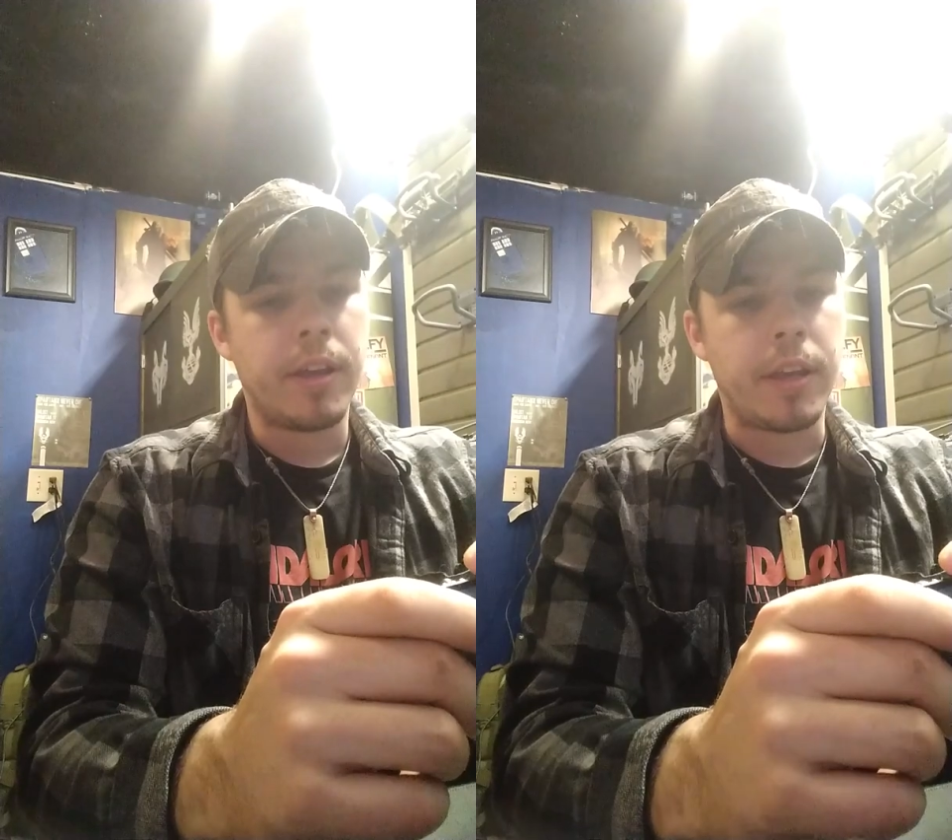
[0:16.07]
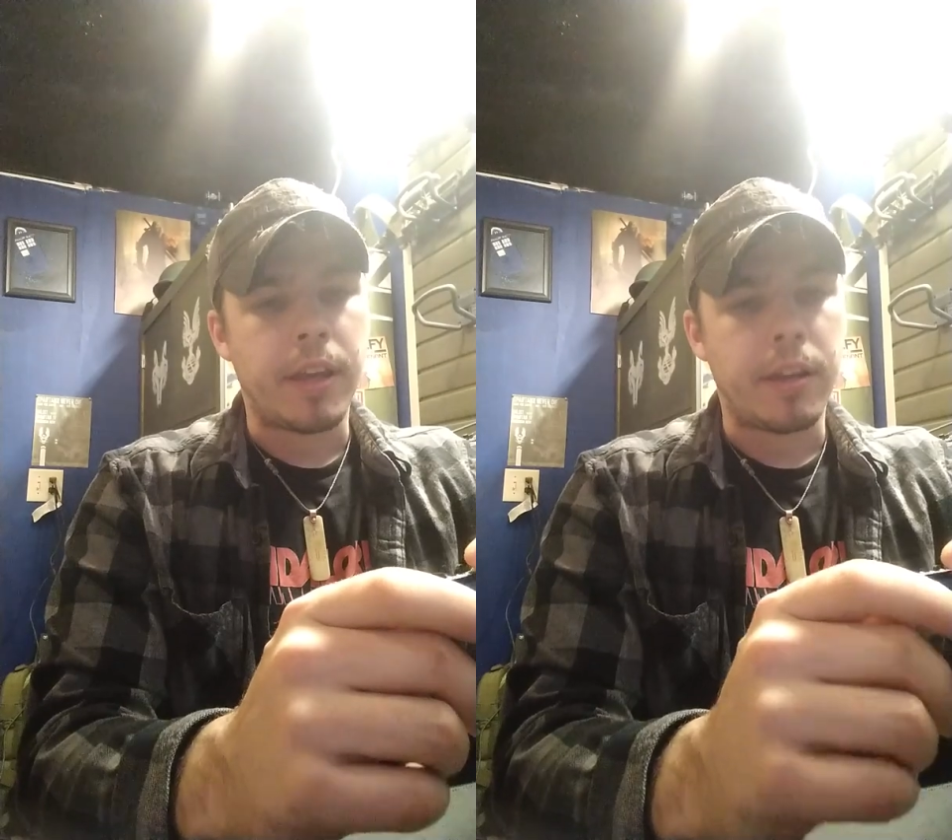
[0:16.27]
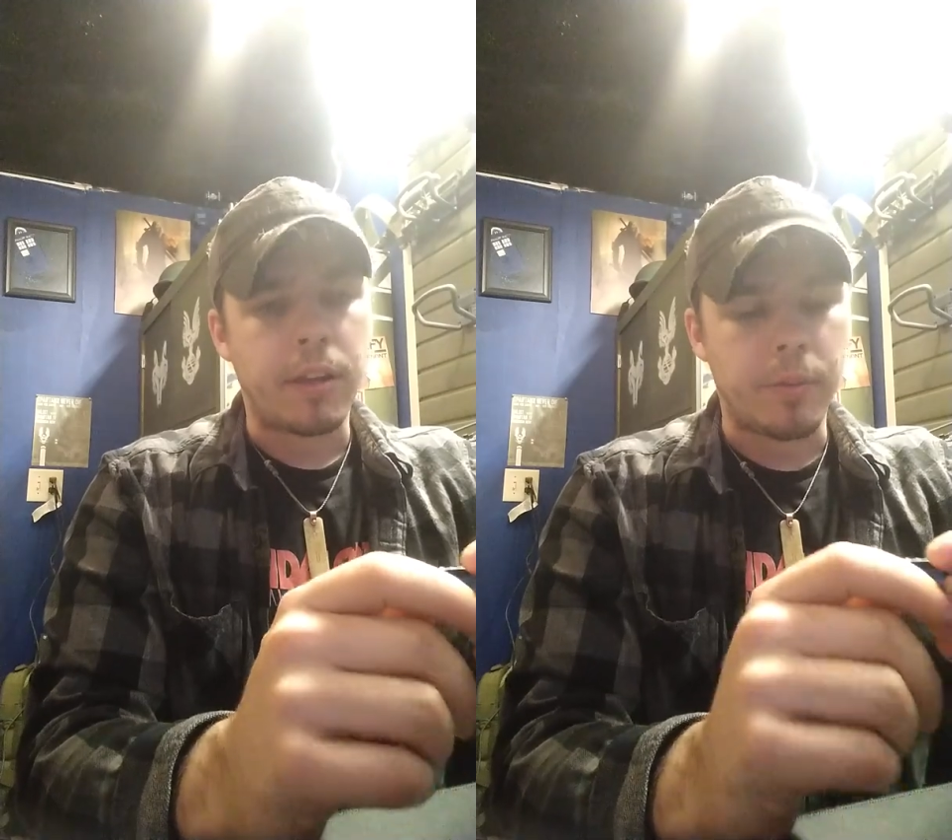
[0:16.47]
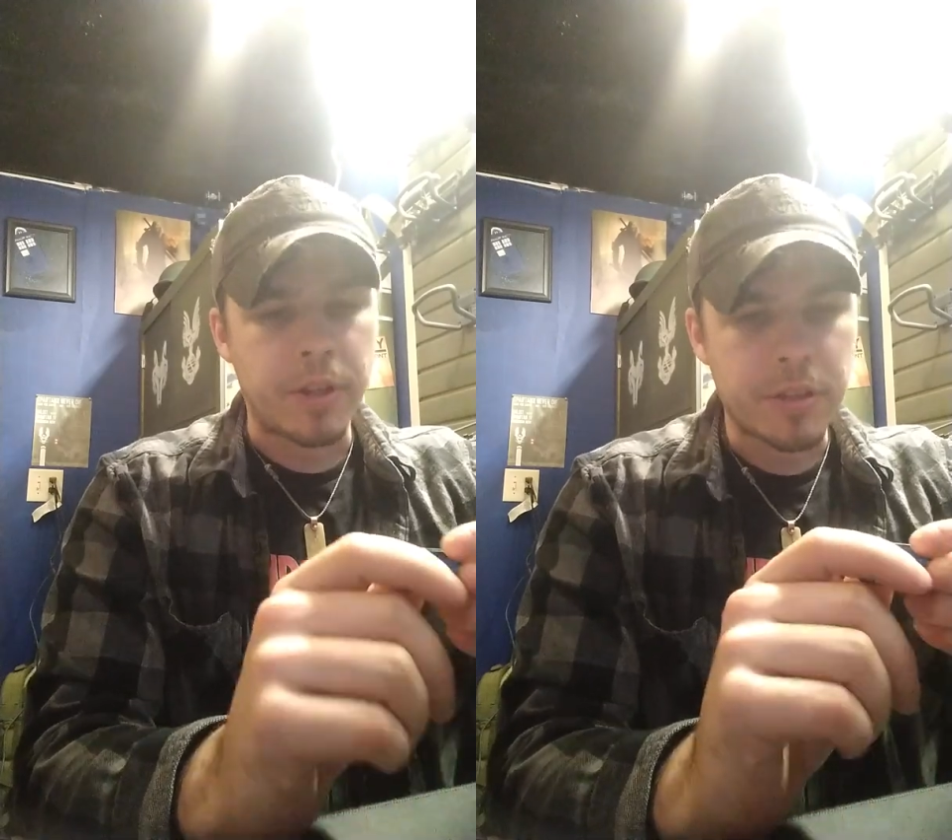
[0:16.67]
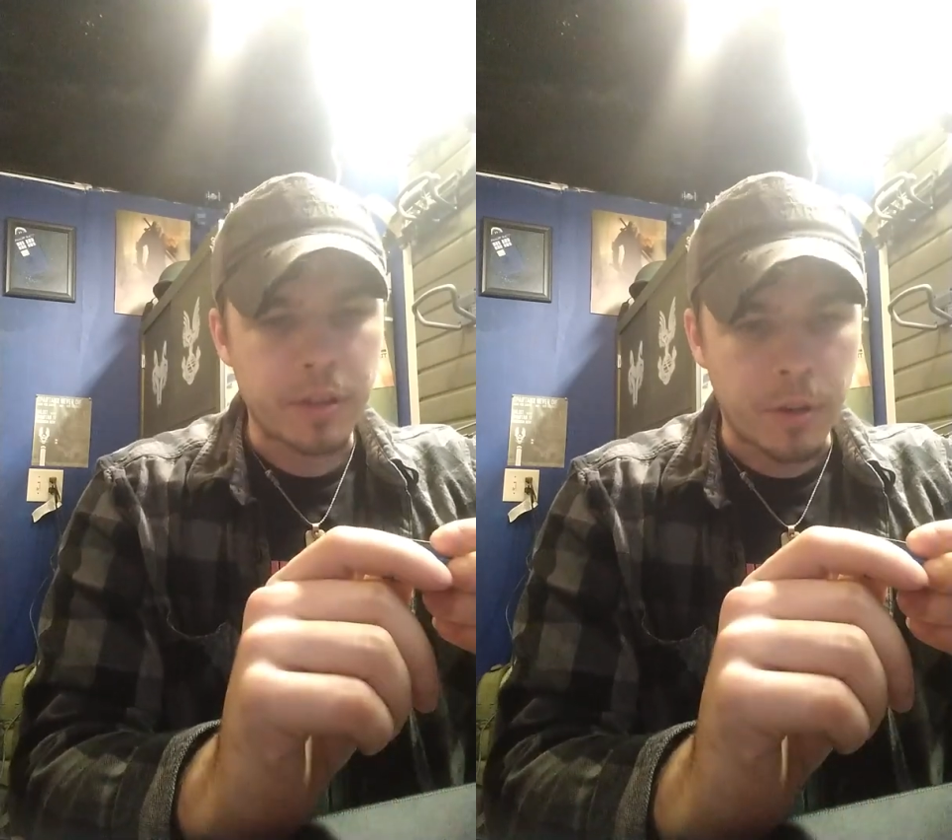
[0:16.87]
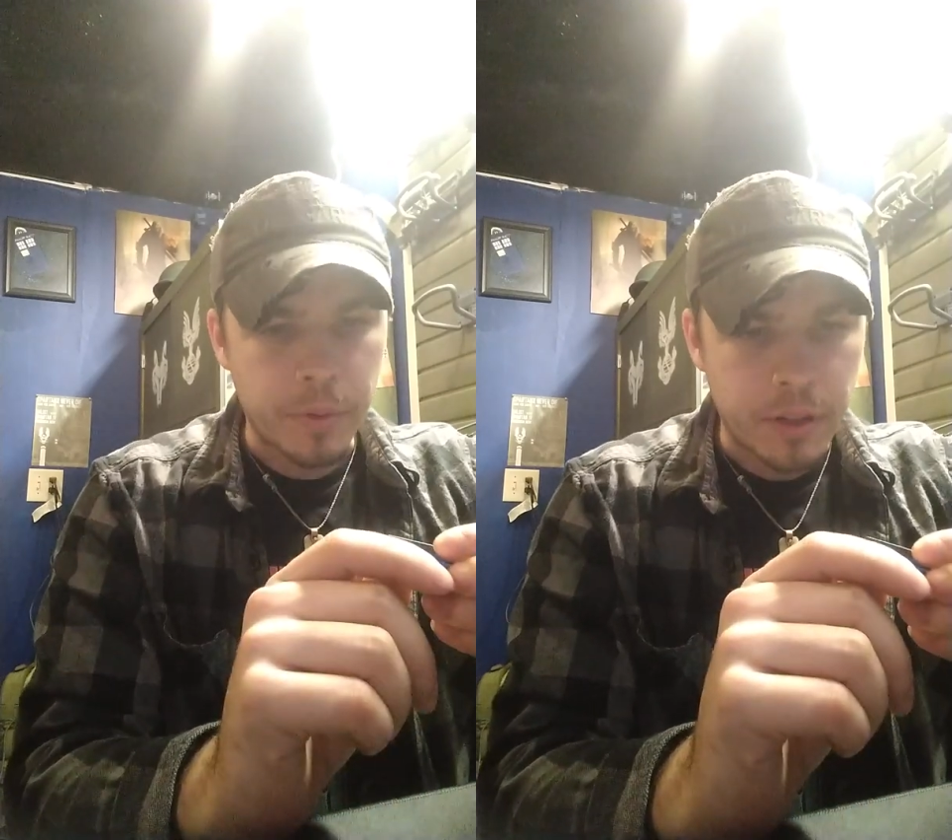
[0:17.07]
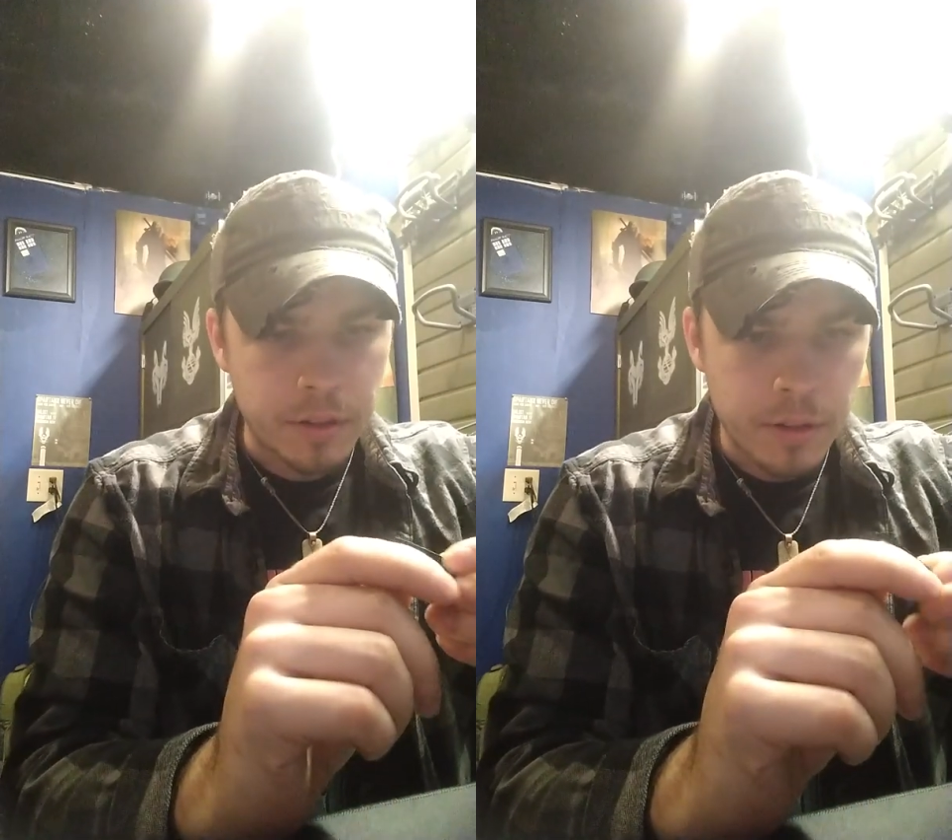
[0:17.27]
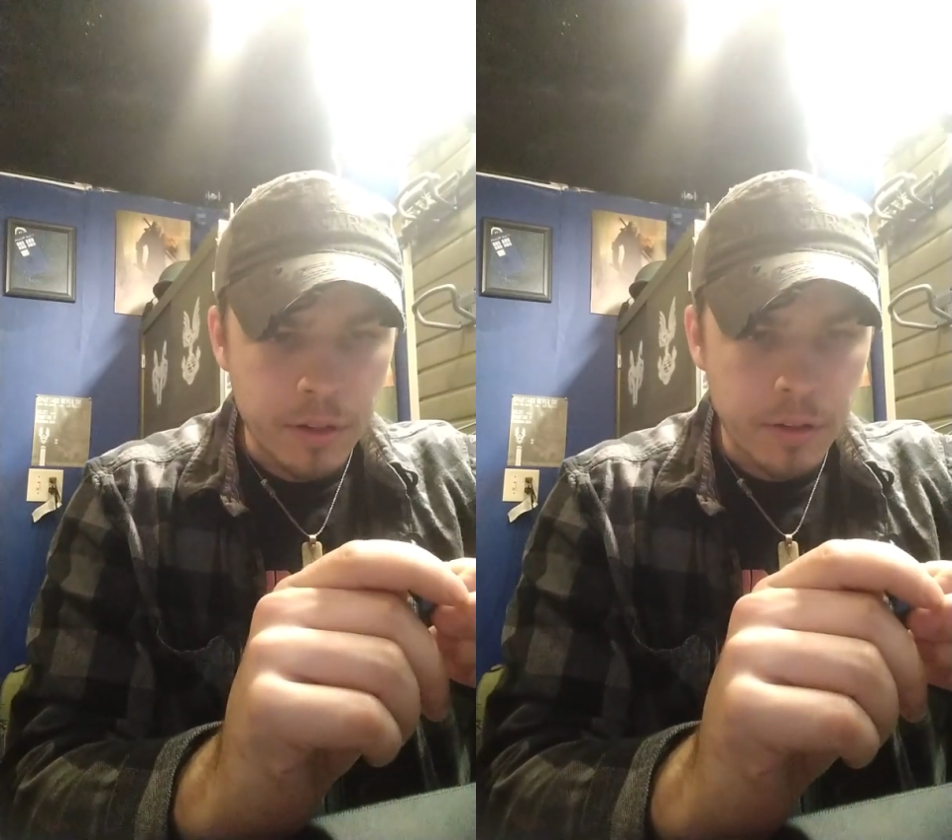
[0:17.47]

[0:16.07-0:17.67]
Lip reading: and we just thought we'd